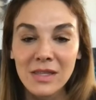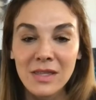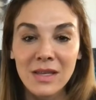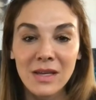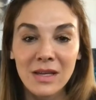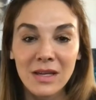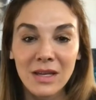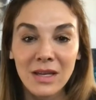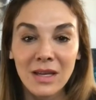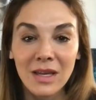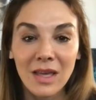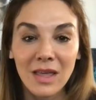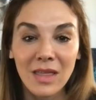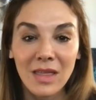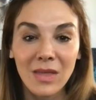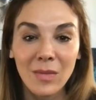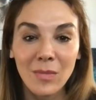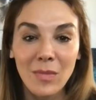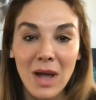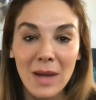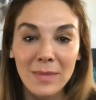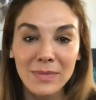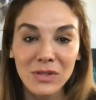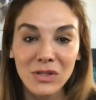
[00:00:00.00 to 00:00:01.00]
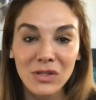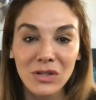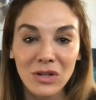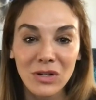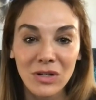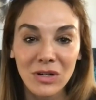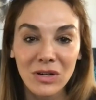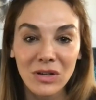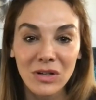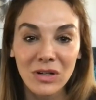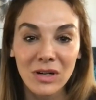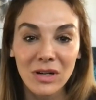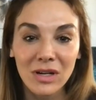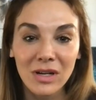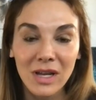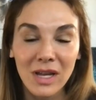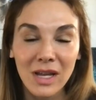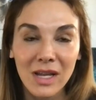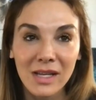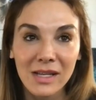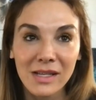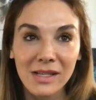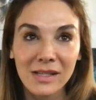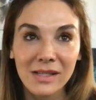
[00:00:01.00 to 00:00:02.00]
the the mobster
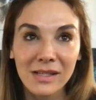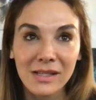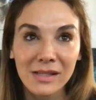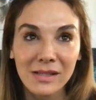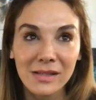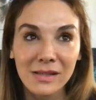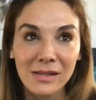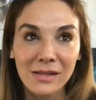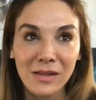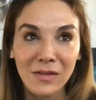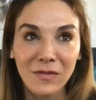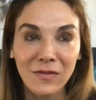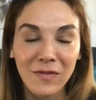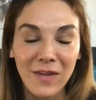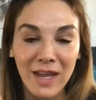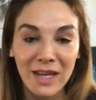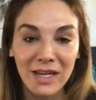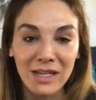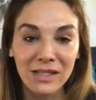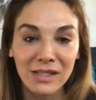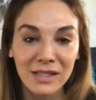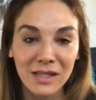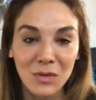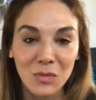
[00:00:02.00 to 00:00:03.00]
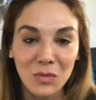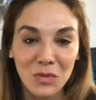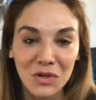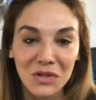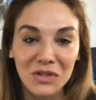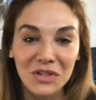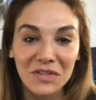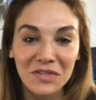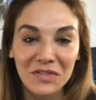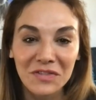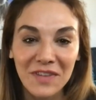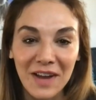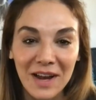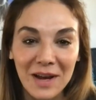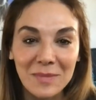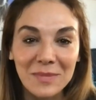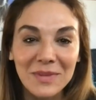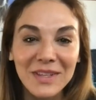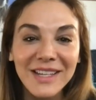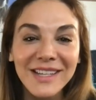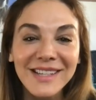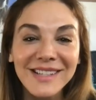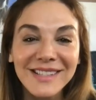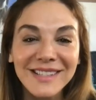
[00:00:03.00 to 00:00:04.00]
is the fantasy world of
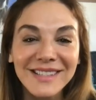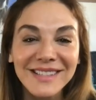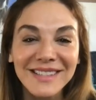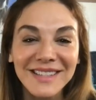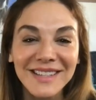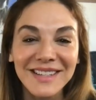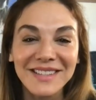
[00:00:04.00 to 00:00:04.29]
families.